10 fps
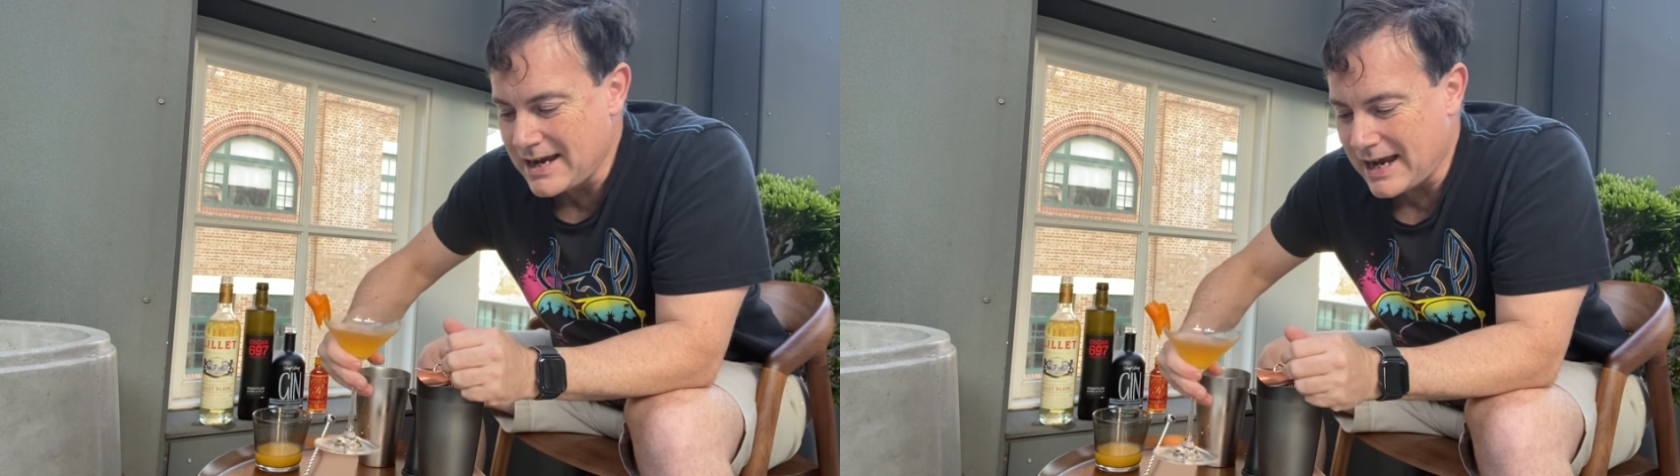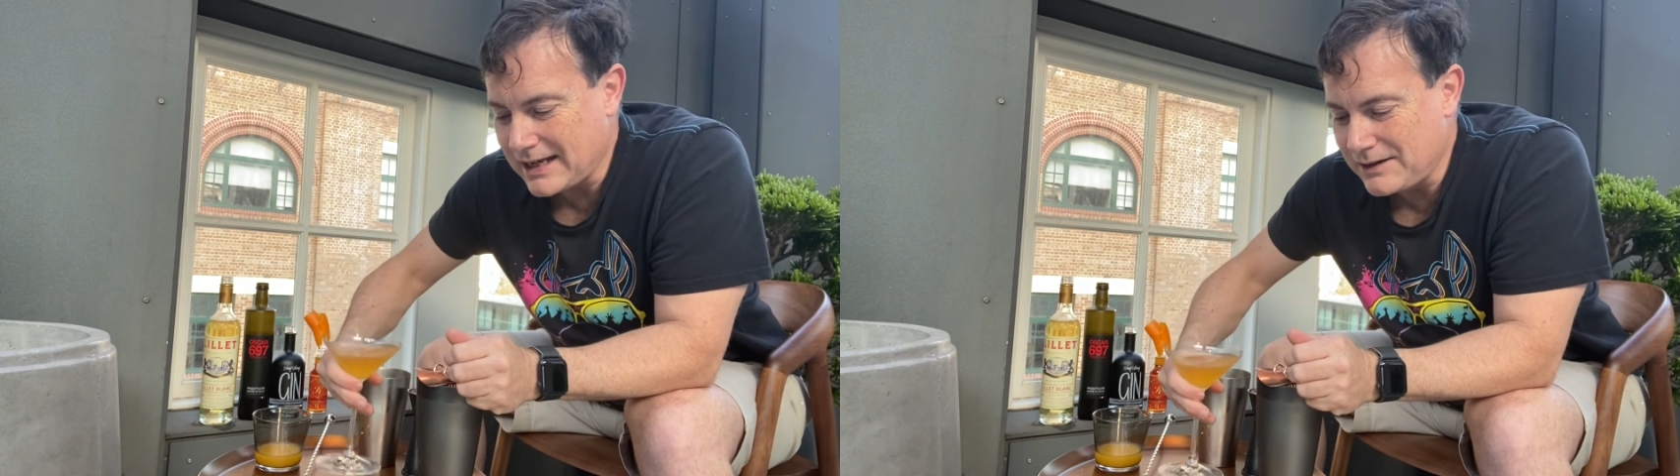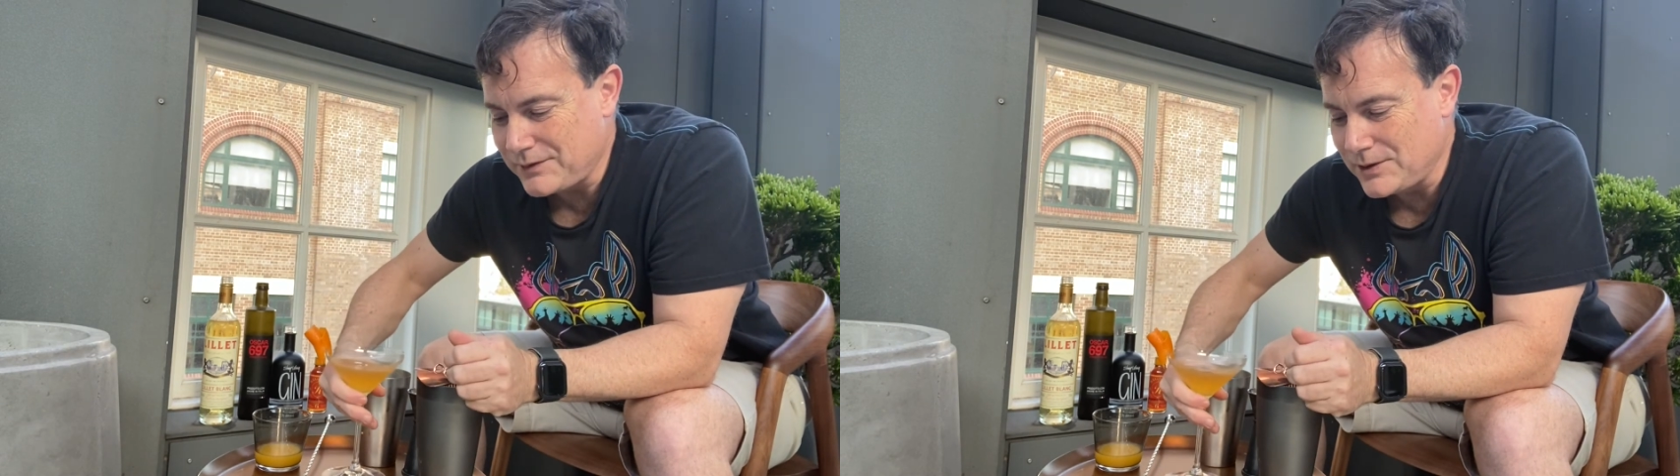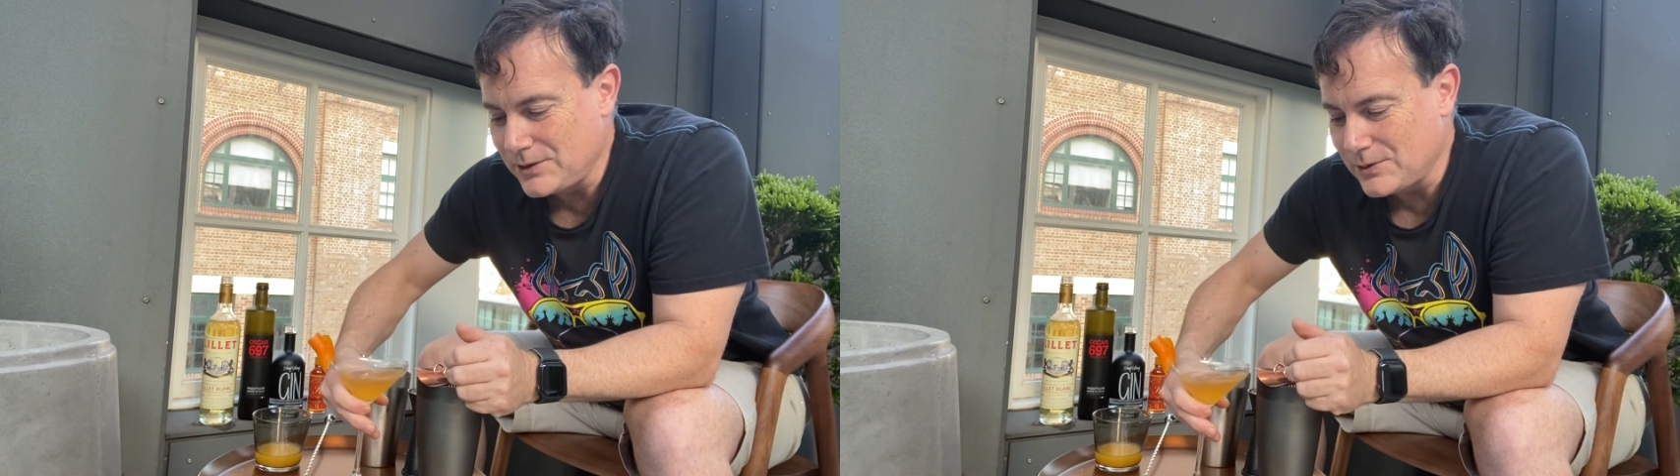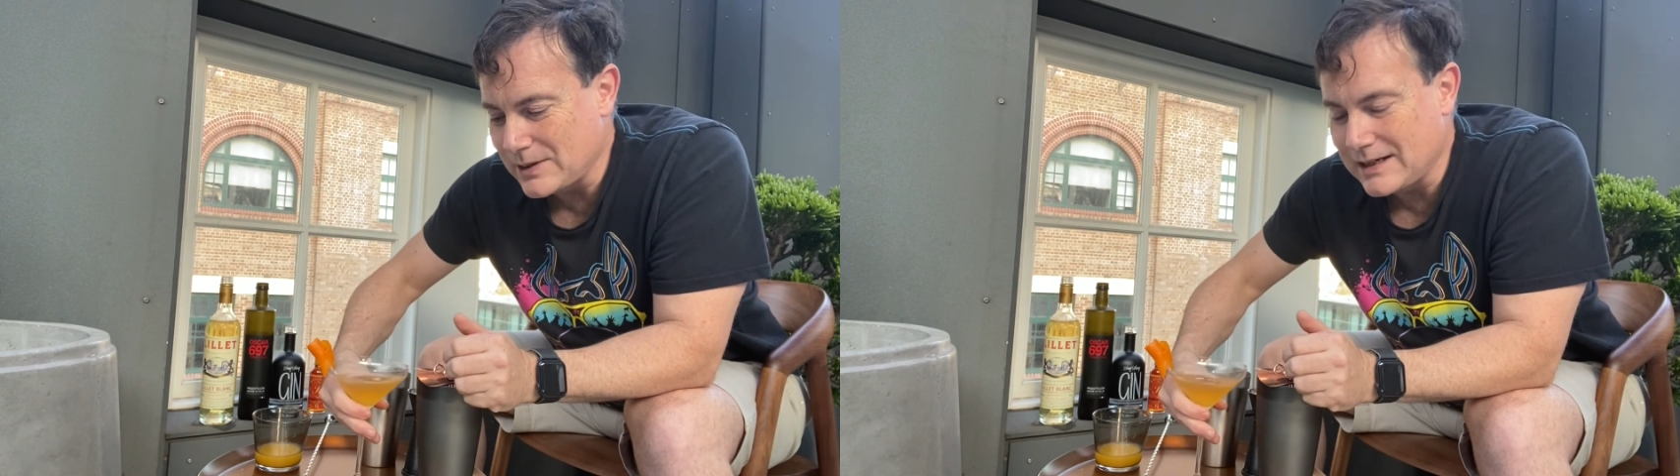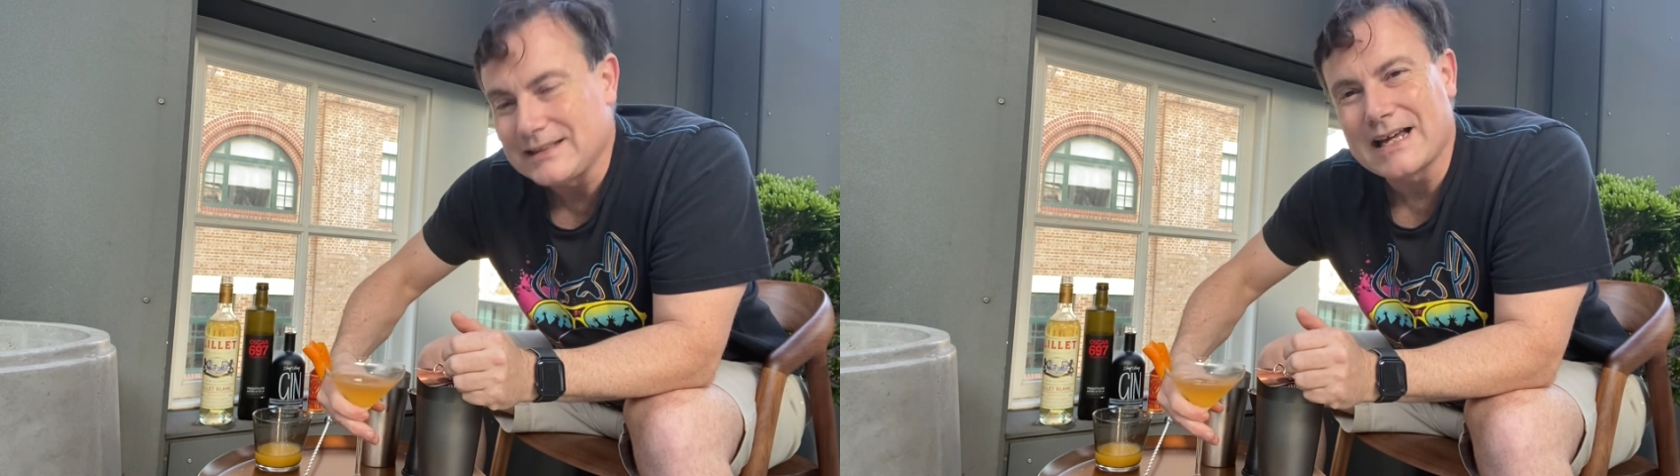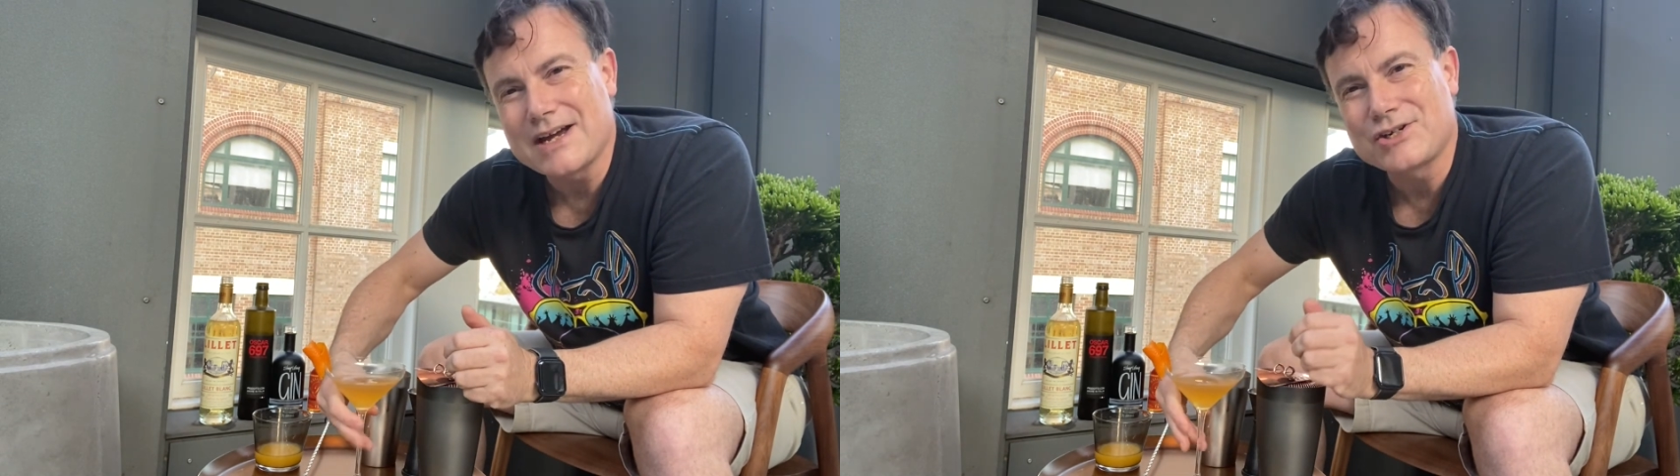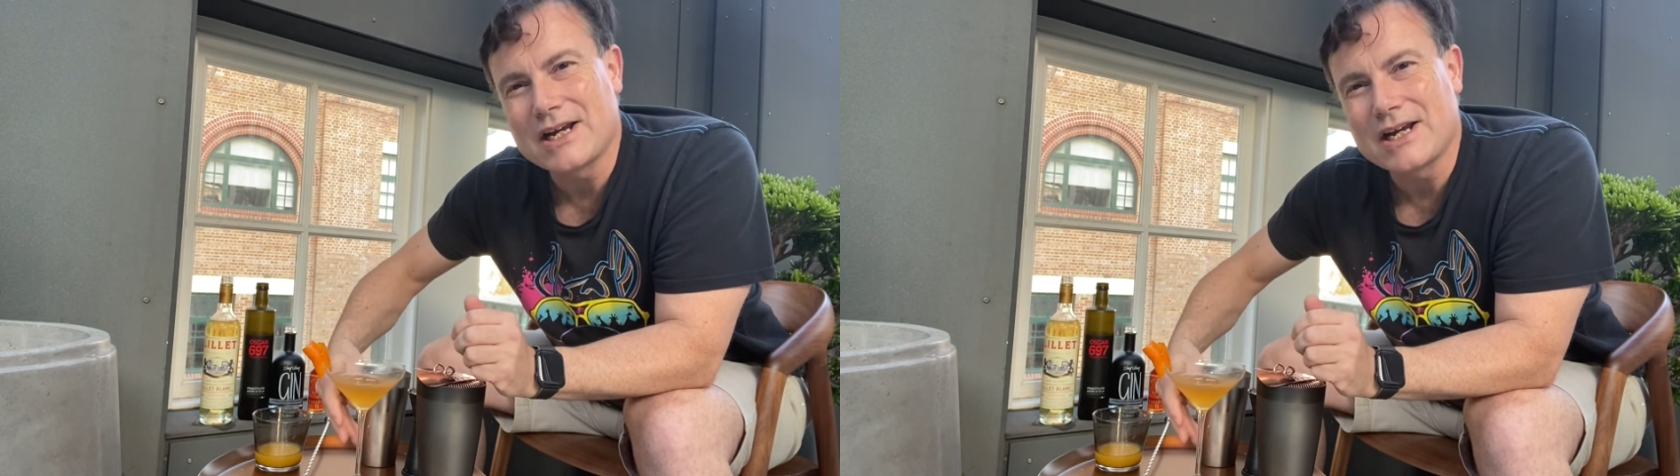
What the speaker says: And if you lash